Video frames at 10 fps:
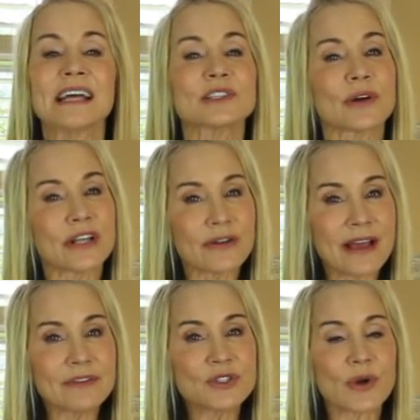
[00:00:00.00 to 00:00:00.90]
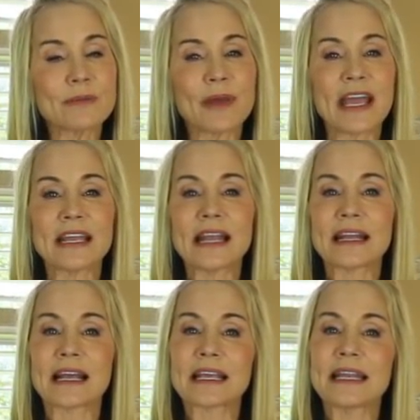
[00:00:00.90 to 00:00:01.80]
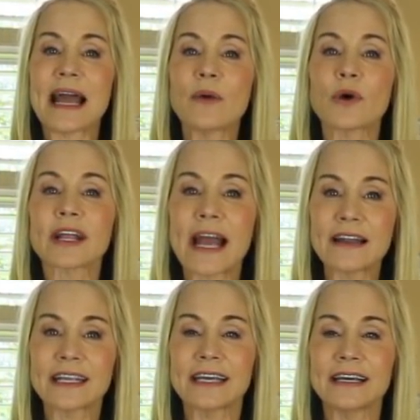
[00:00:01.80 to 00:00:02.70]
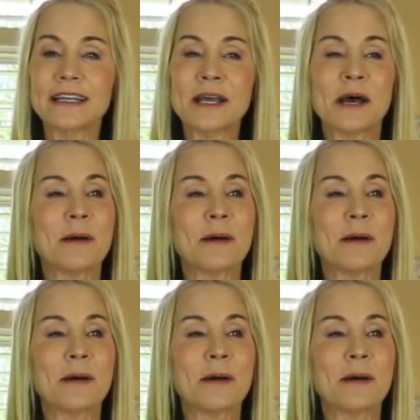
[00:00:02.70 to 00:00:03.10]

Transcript: so I don't have the joint pain, and I can now work out again.